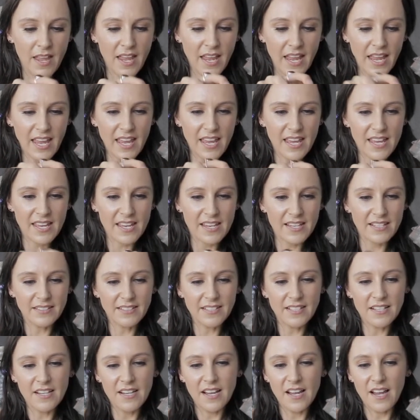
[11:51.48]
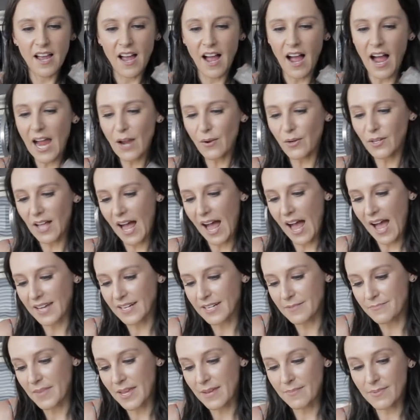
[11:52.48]
And I will add
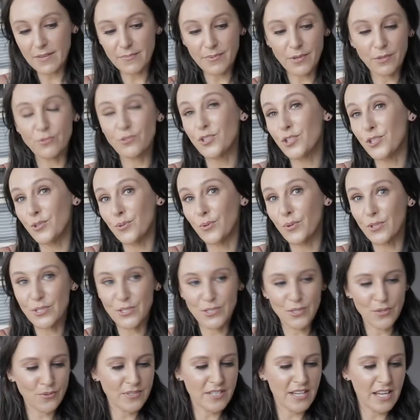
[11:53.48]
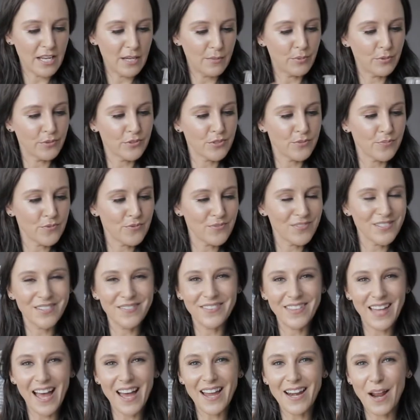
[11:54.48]
in maybe about 2 or so tablespoons of
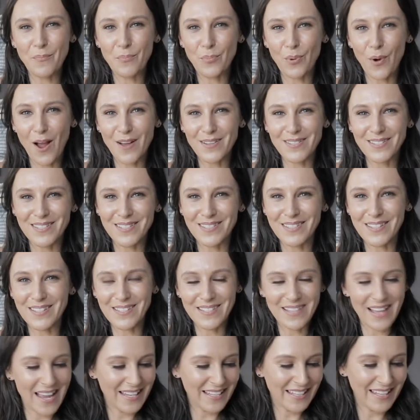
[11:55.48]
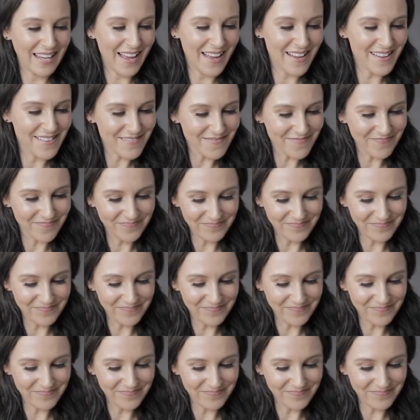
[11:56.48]
that and process this again.